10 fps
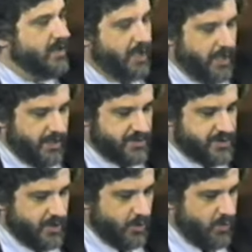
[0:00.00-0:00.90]
Uh,
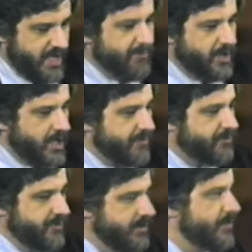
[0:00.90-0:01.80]
so even
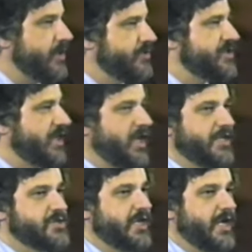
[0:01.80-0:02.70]
if the
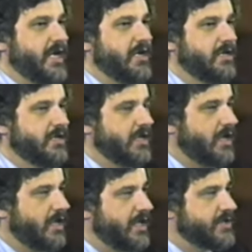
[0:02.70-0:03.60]
UCLA study
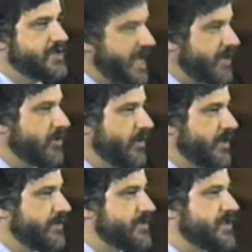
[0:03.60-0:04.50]
uh, is
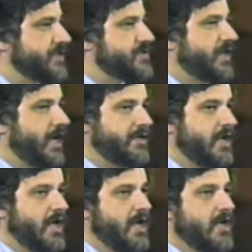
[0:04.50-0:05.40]
accurate in the sense that
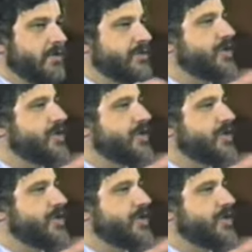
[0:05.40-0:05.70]
the